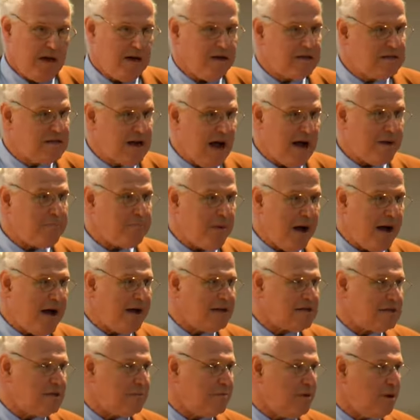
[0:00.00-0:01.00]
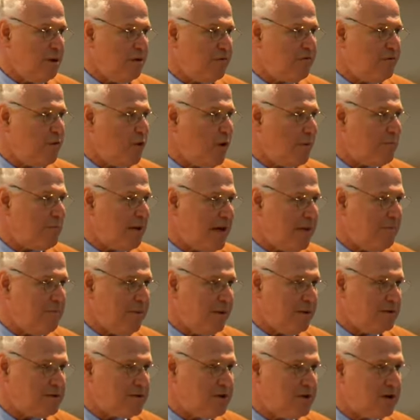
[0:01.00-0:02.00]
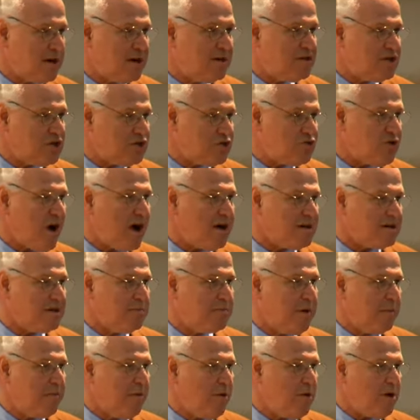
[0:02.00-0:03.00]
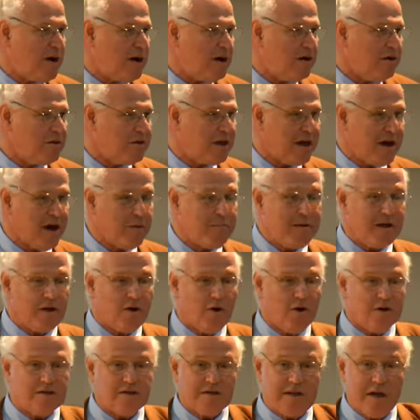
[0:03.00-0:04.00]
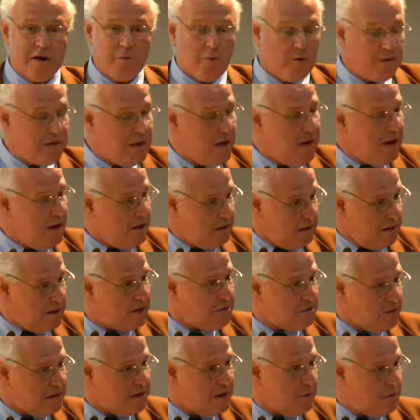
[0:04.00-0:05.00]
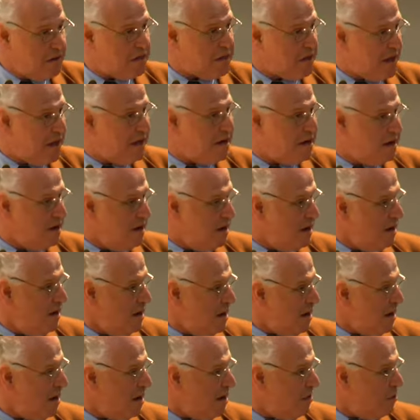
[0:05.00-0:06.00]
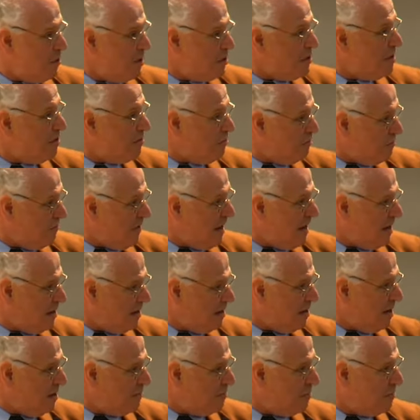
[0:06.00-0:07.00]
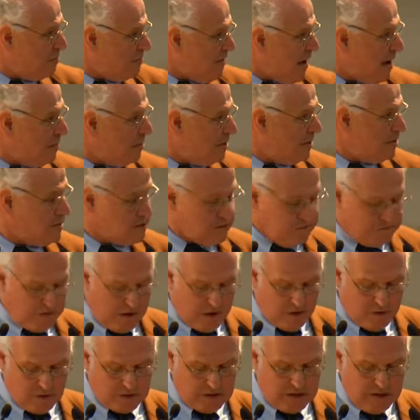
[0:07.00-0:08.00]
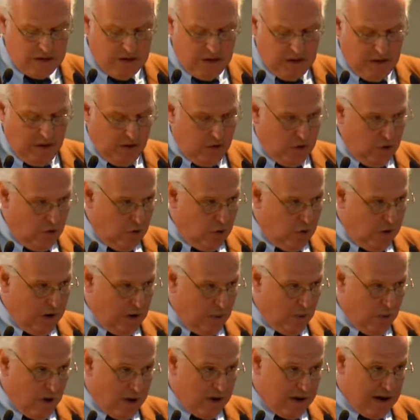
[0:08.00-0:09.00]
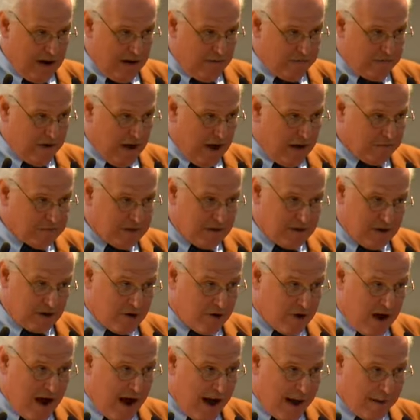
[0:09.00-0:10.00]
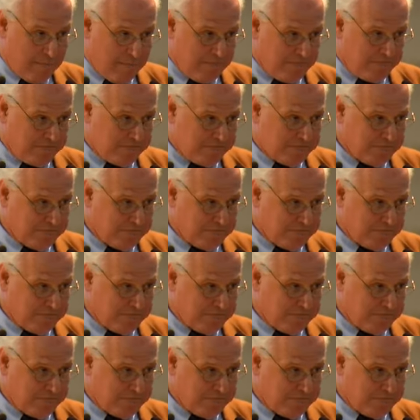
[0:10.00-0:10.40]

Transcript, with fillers: It is not possible for people to construct a memorial there because they were literally within, uh, within feet of the families of those who were involved in the crime.